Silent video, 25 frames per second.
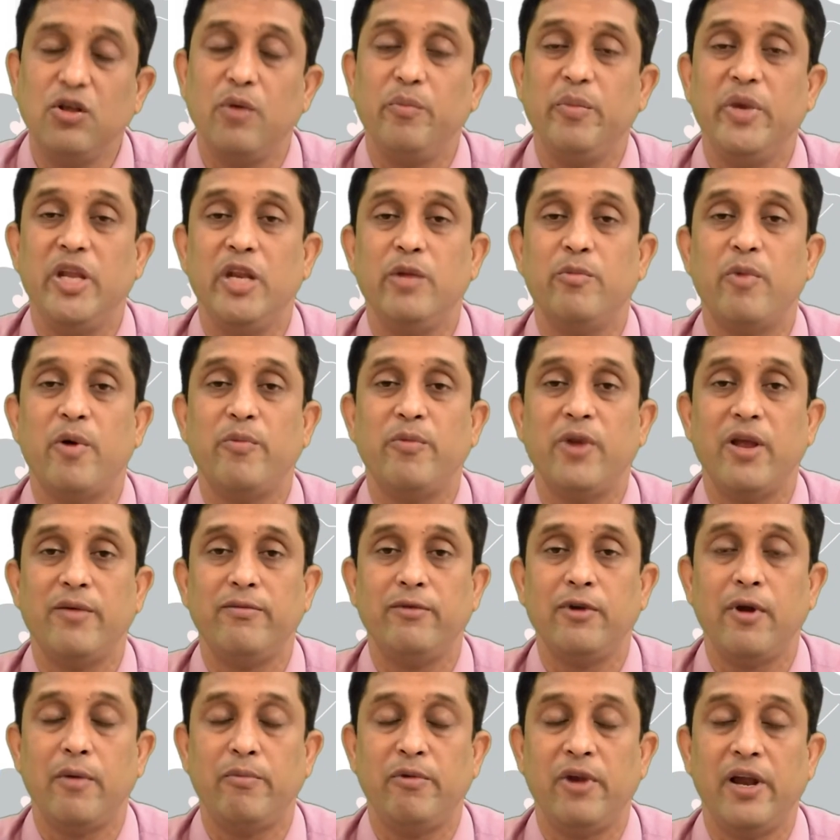minimum
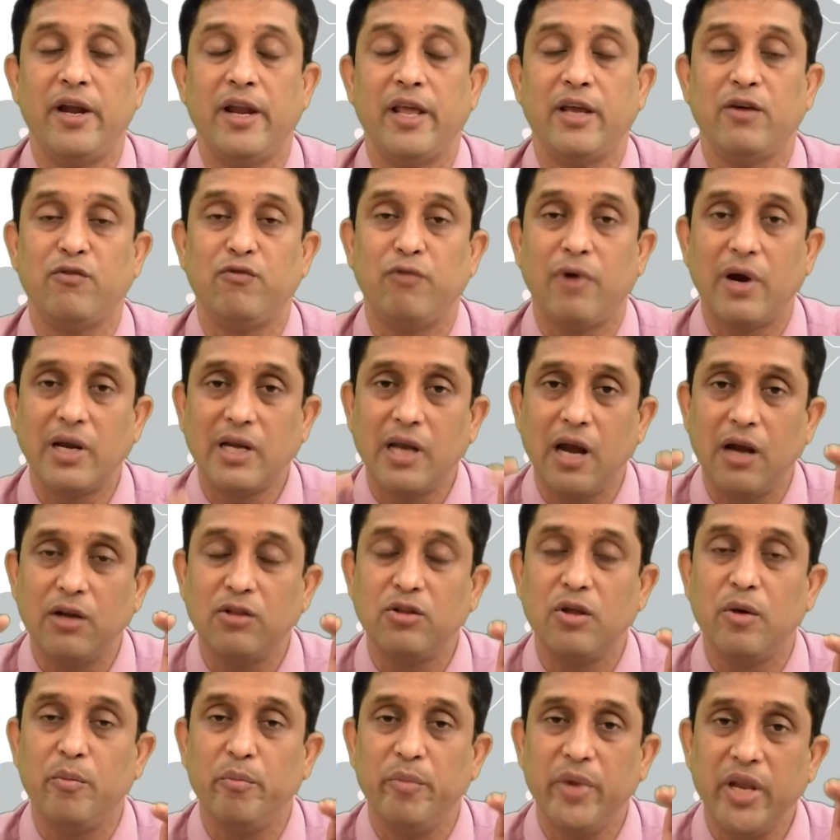level of learning, what are
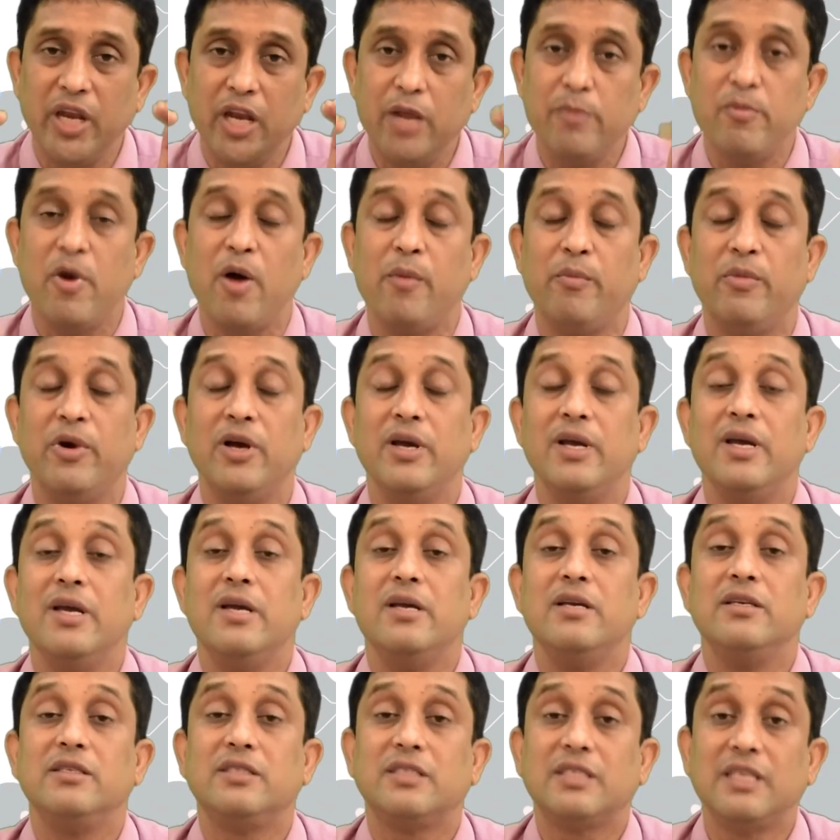the minimum
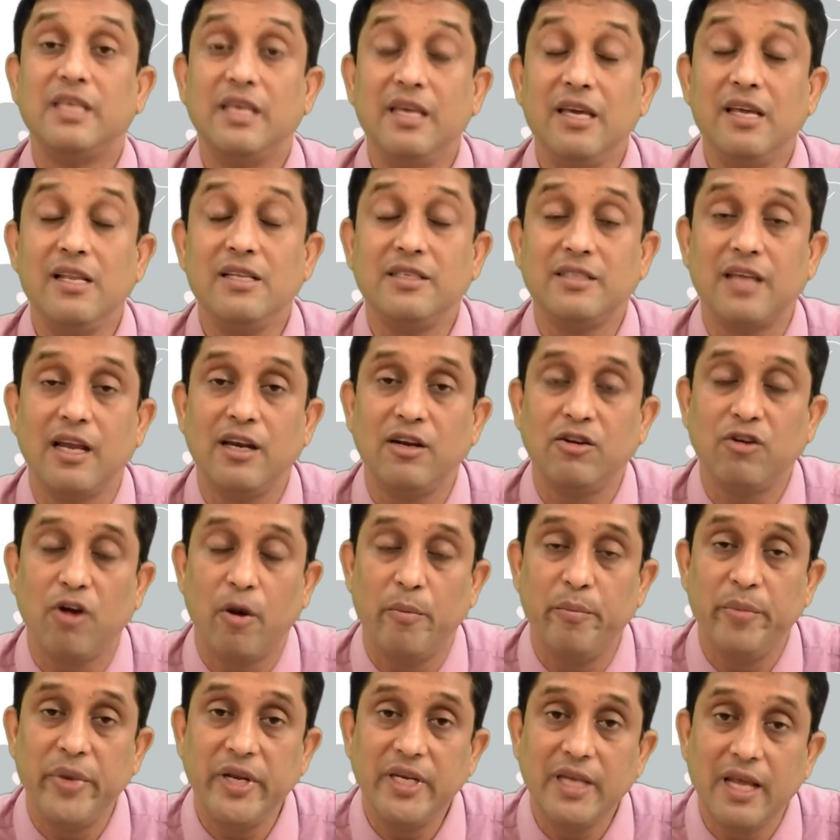skills and
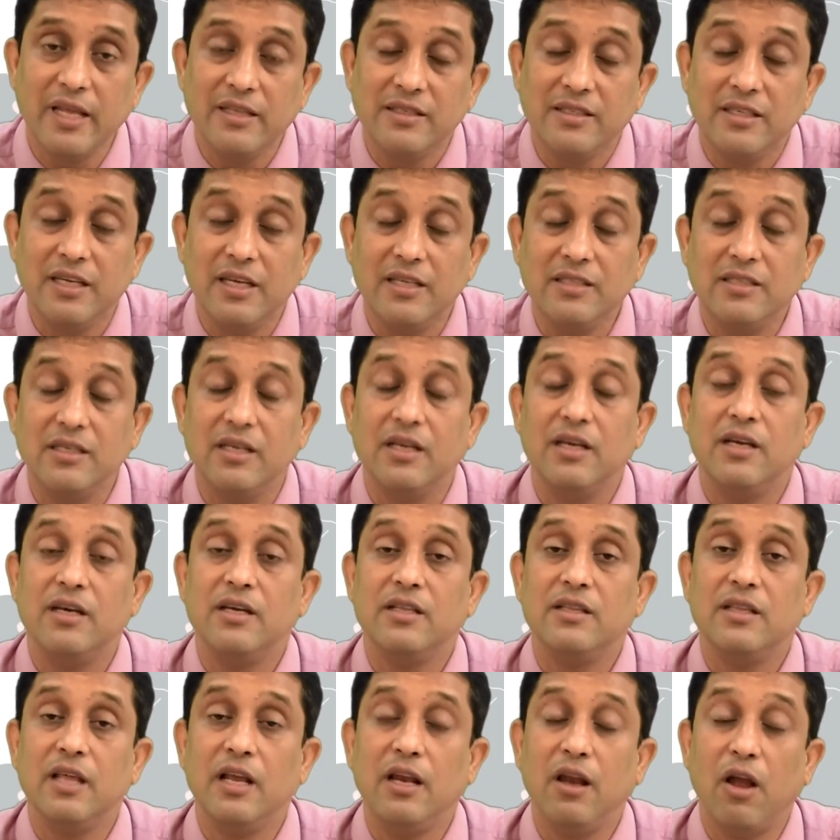competencies
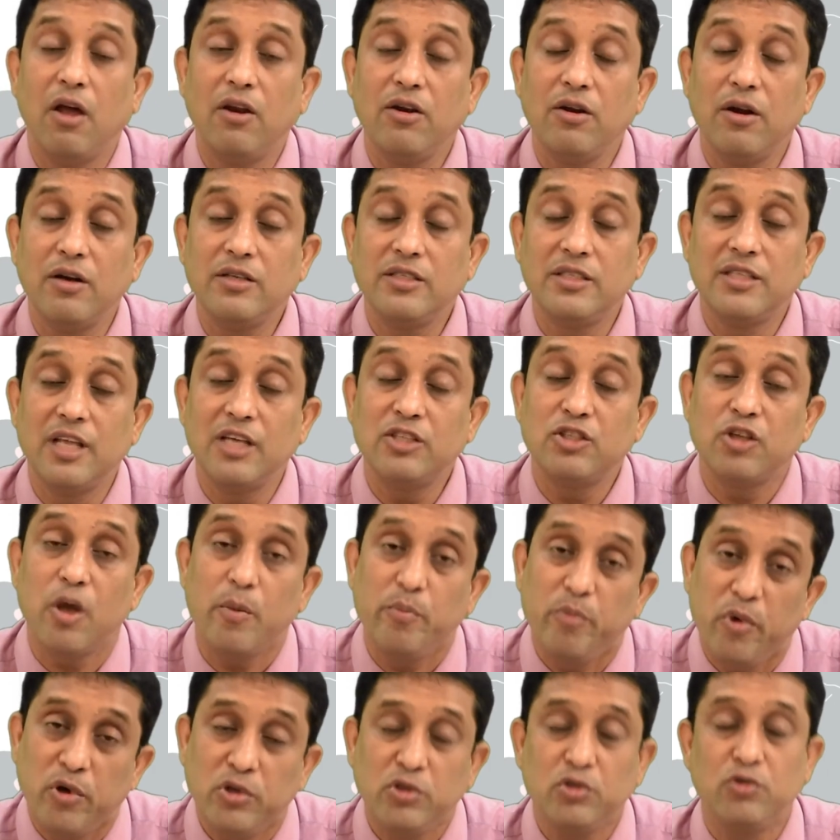the learners they are
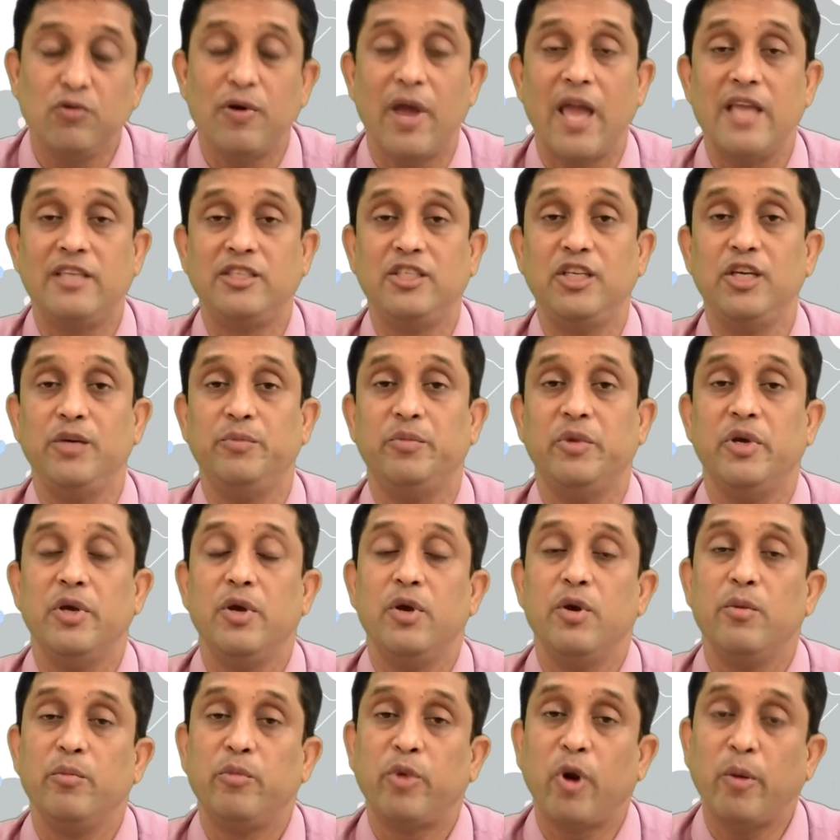supposed to achieve
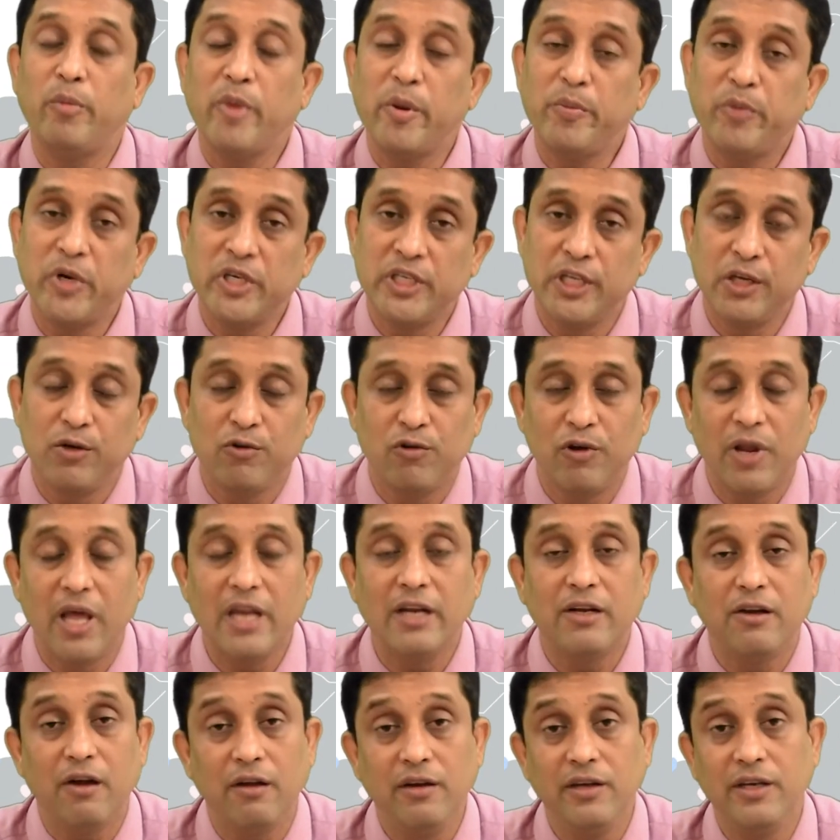from a particular
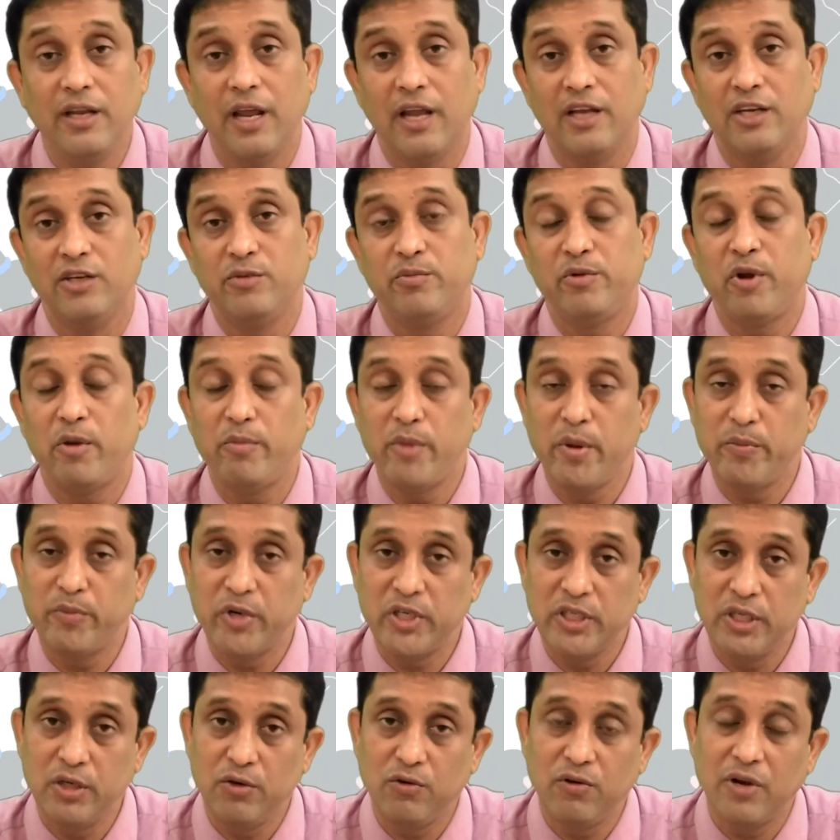content, from a
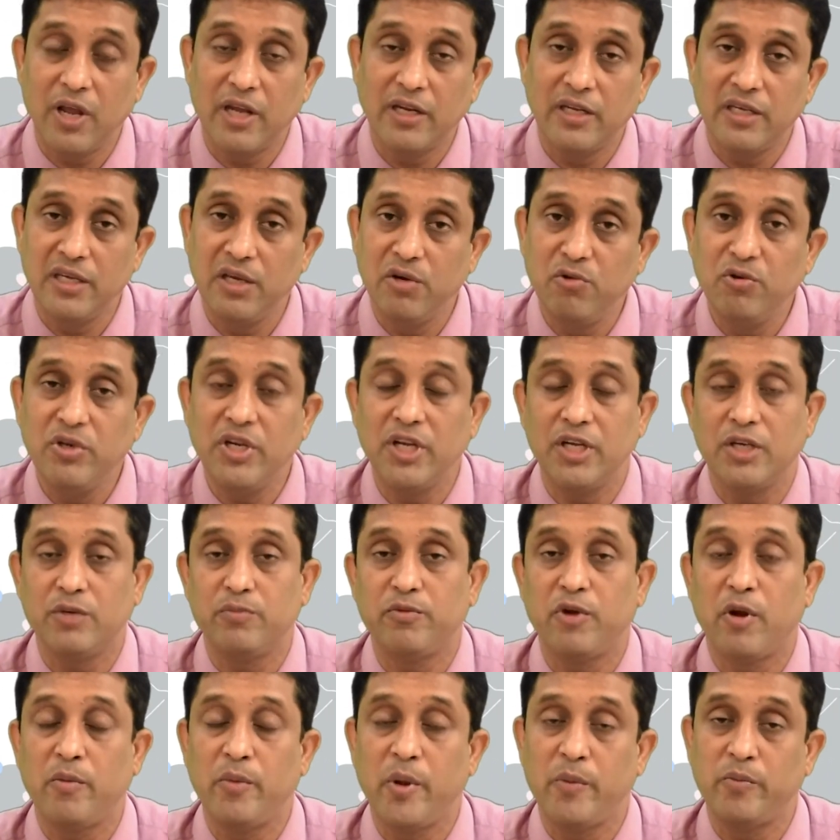particular unit,
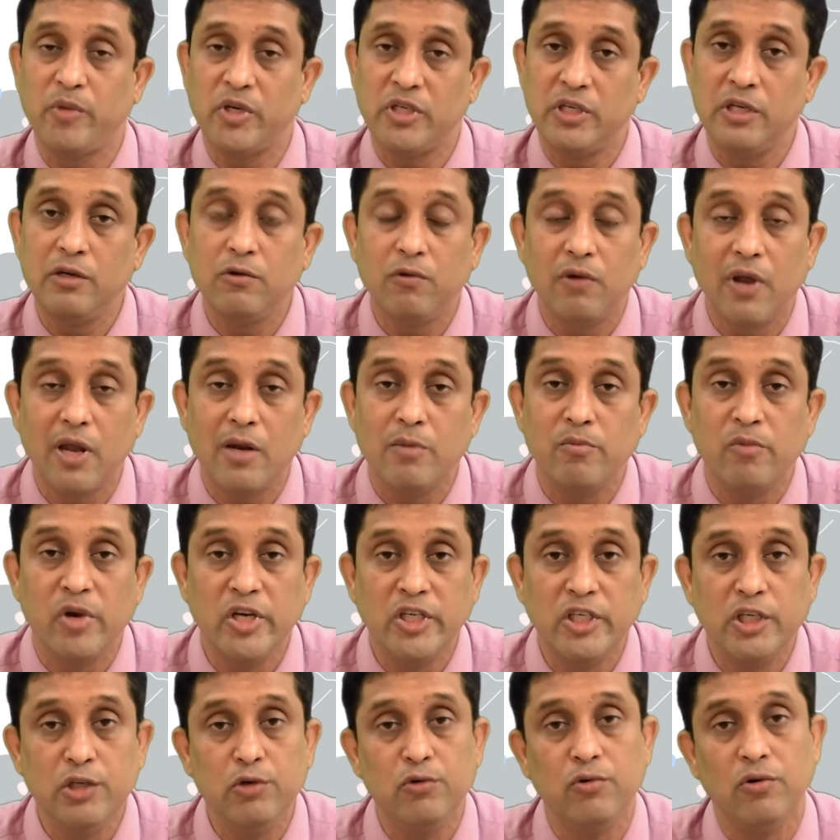from a particular
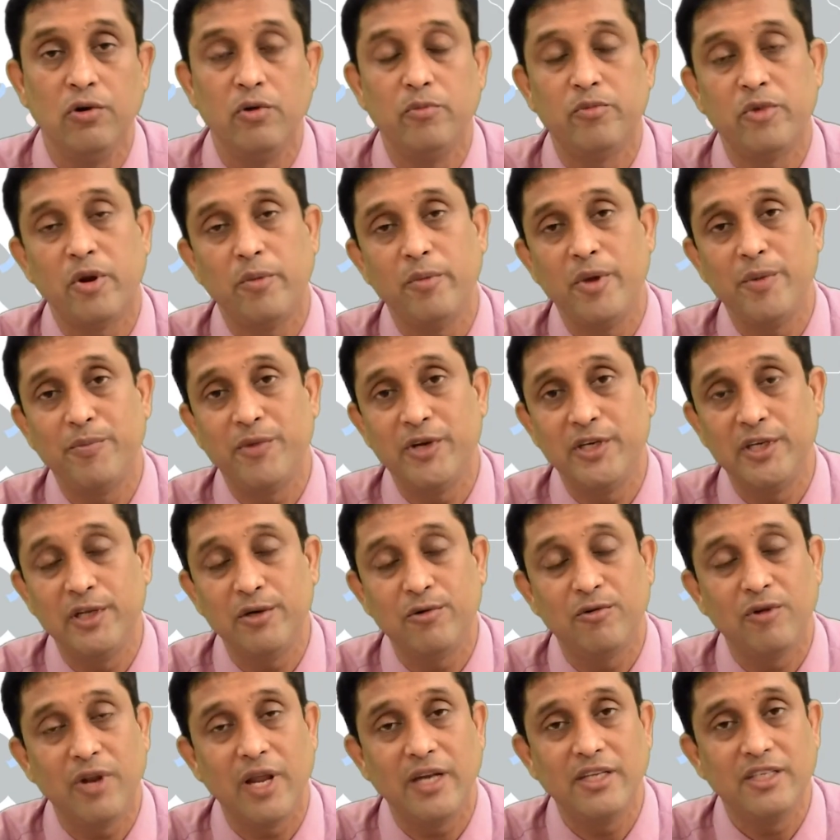module, from a
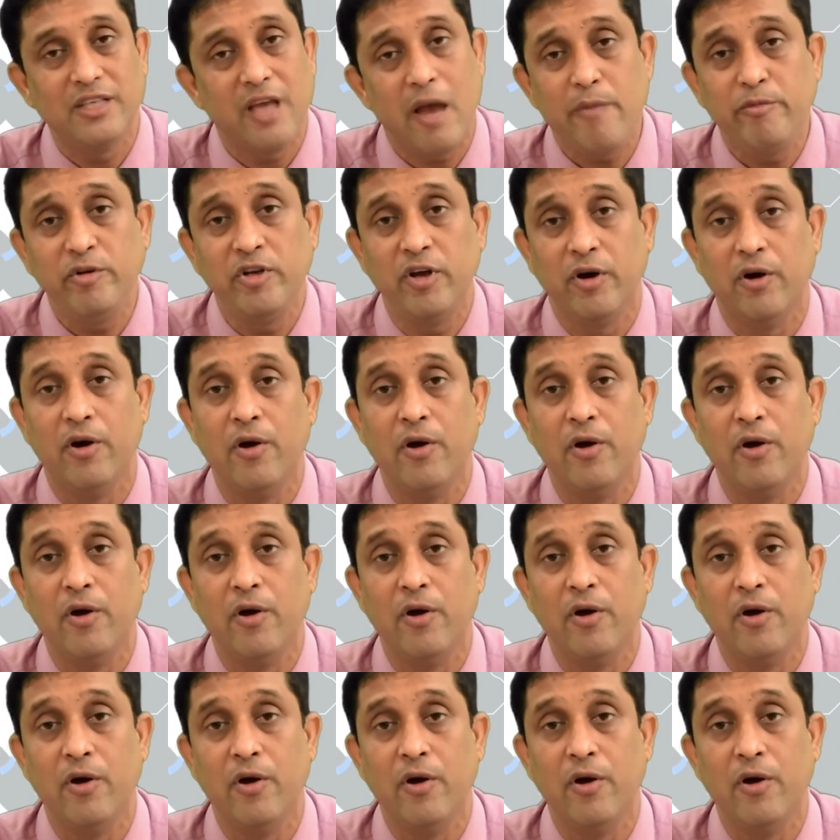particular chapter,